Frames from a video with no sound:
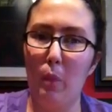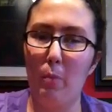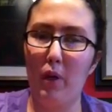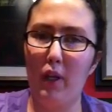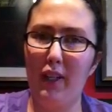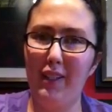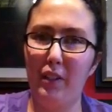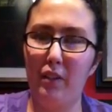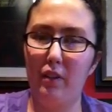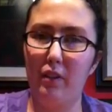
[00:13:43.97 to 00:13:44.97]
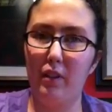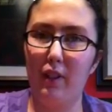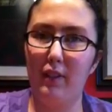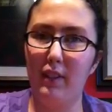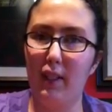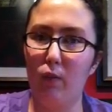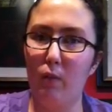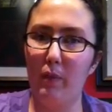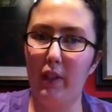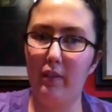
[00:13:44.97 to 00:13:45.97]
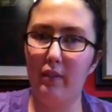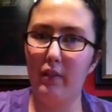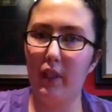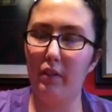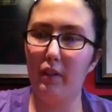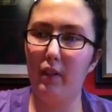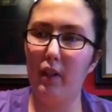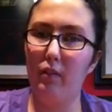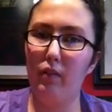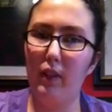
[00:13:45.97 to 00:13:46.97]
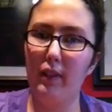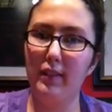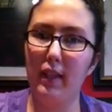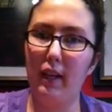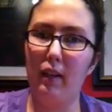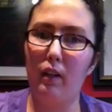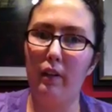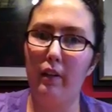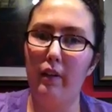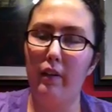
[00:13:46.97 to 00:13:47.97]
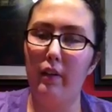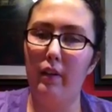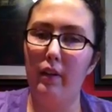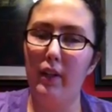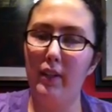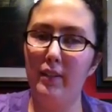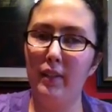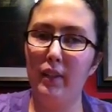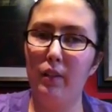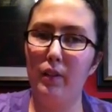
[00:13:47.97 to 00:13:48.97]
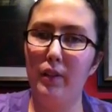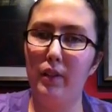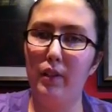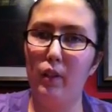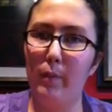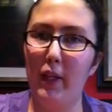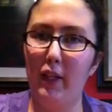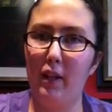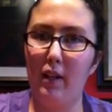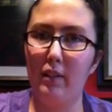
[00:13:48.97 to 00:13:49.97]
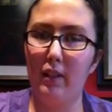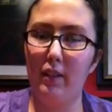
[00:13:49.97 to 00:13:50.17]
but he didn't star in the second one because of scheduling conflicts, and he doesn't go to too many cons.